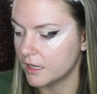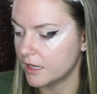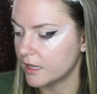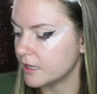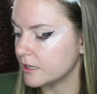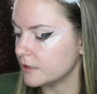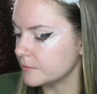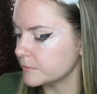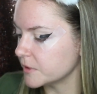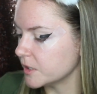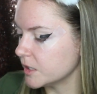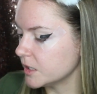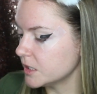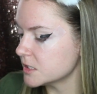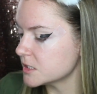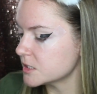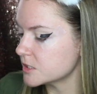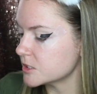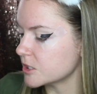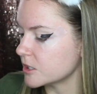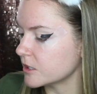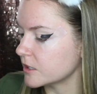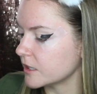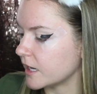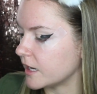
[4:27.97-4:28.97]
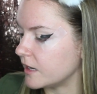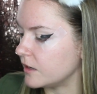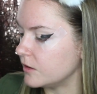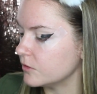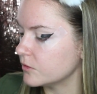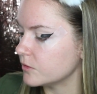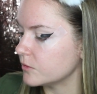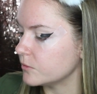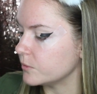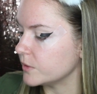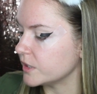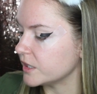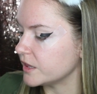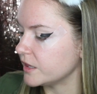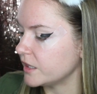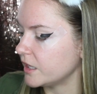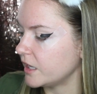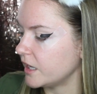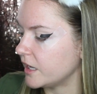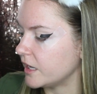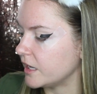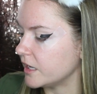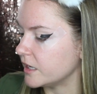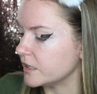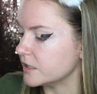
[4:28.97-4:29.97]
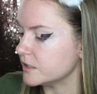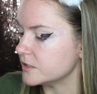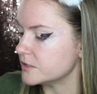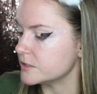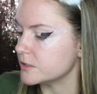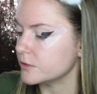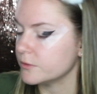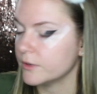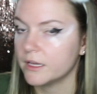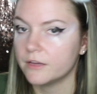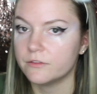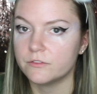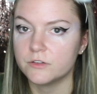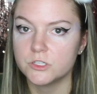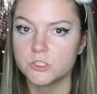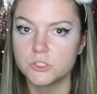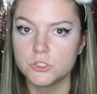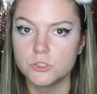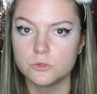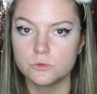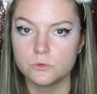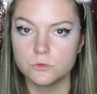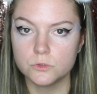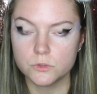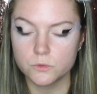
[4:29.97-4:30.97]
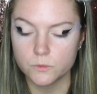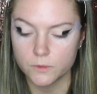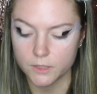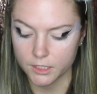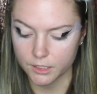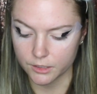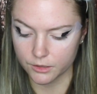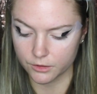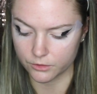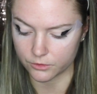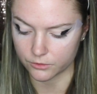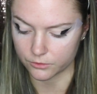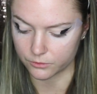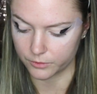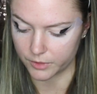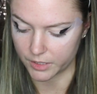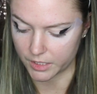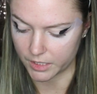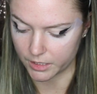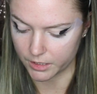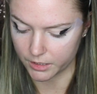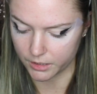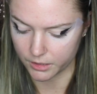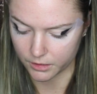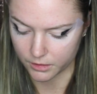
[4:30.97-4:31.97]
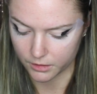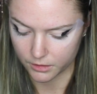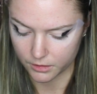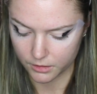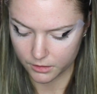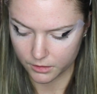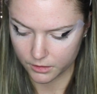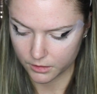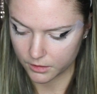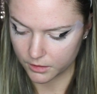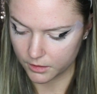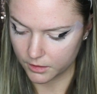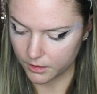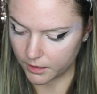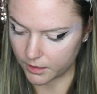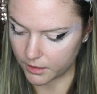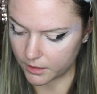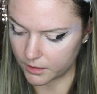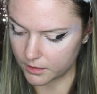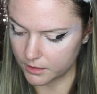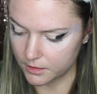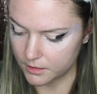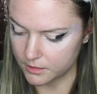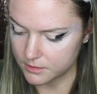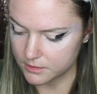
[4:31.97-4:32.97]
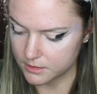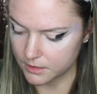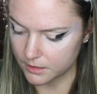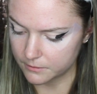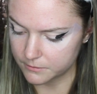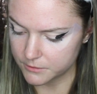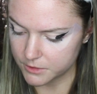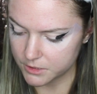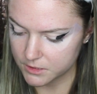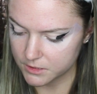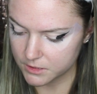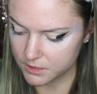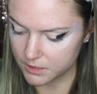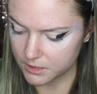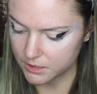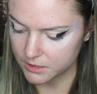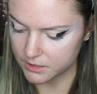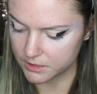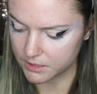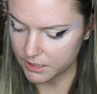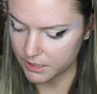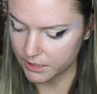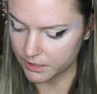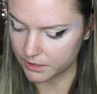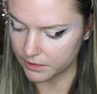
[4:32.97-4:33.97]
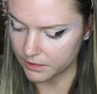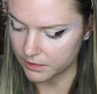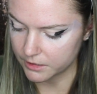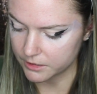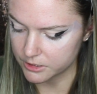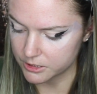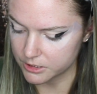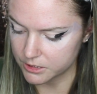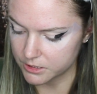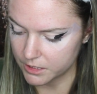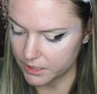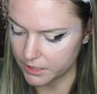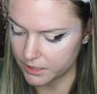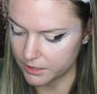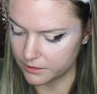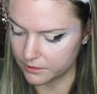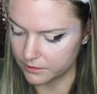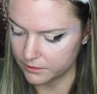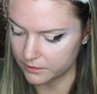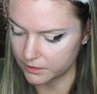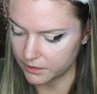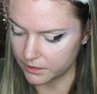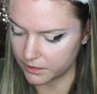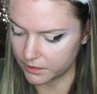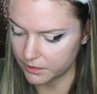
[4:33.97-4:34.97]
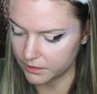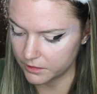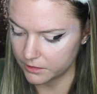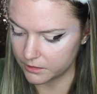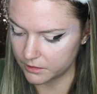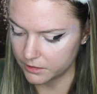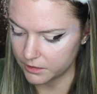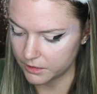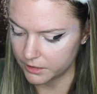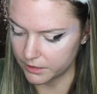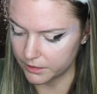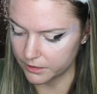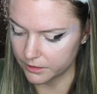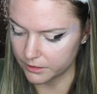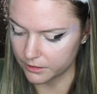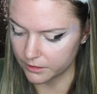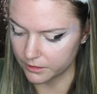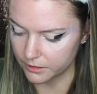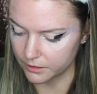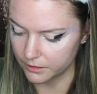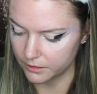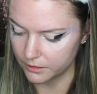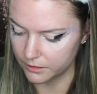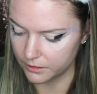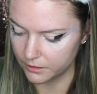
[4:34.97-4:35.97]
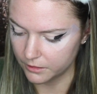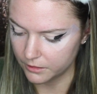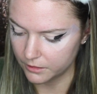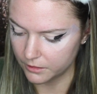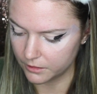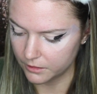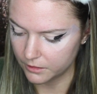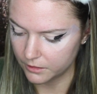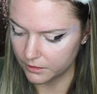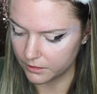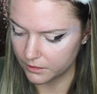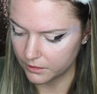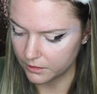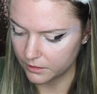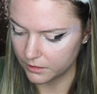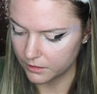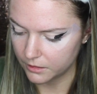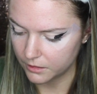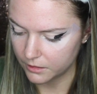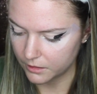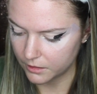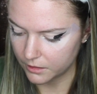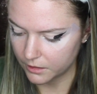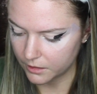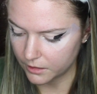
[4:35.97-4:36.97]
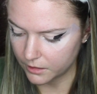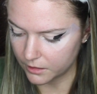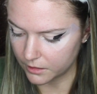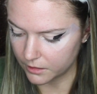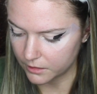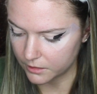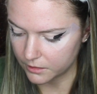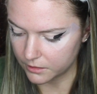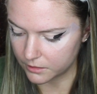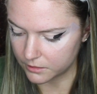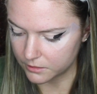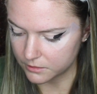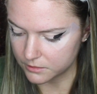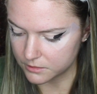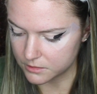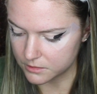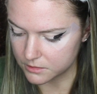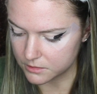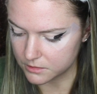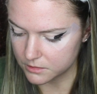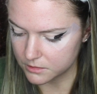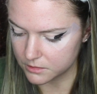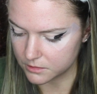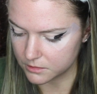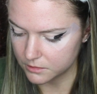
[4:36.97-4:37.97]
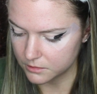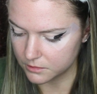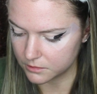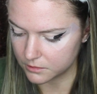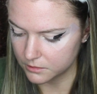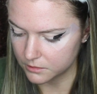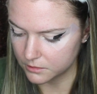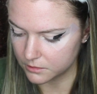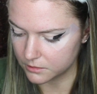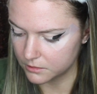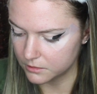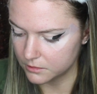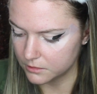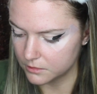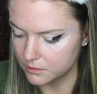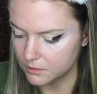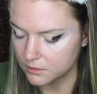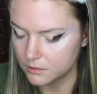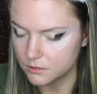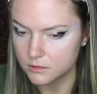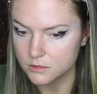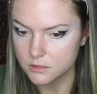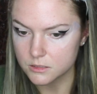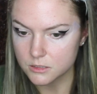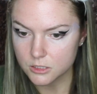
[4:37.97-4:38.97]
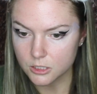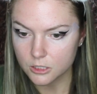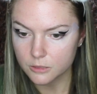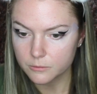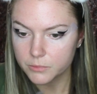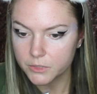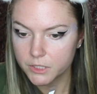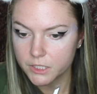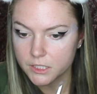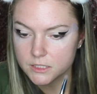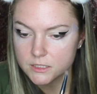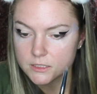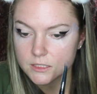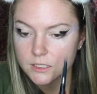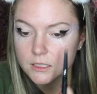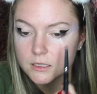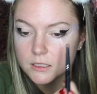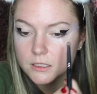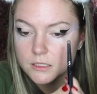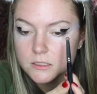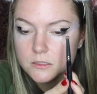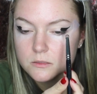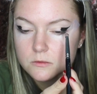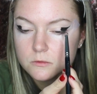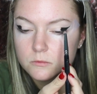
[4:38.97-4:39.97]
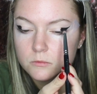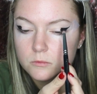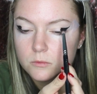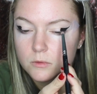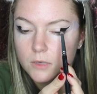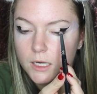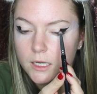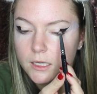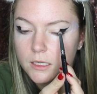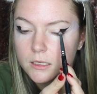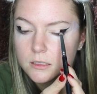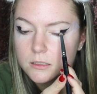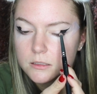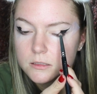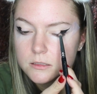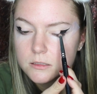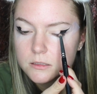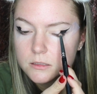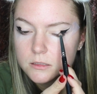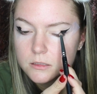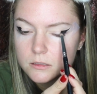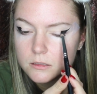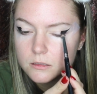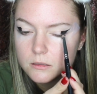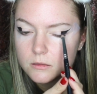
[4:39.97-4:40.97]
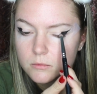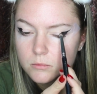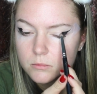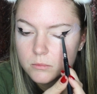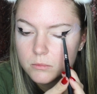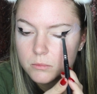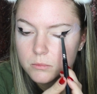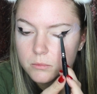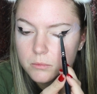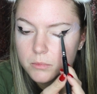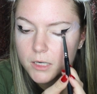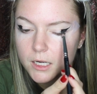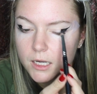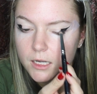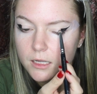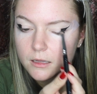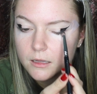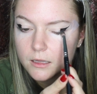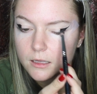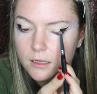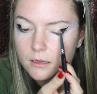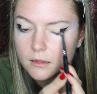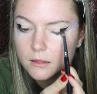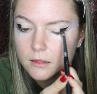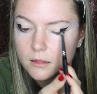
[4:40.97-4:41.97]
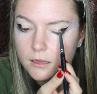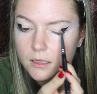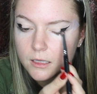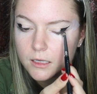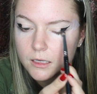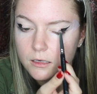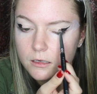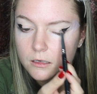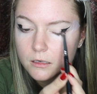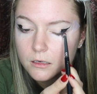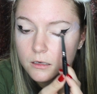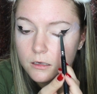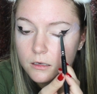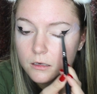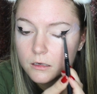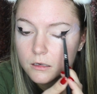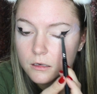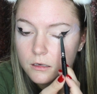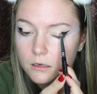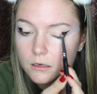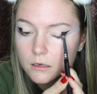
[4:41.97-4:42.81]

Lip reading: And I'm going to start out with a Zoeva 223. And I'm just going to take that shade on the end here and start placing this right by that liner.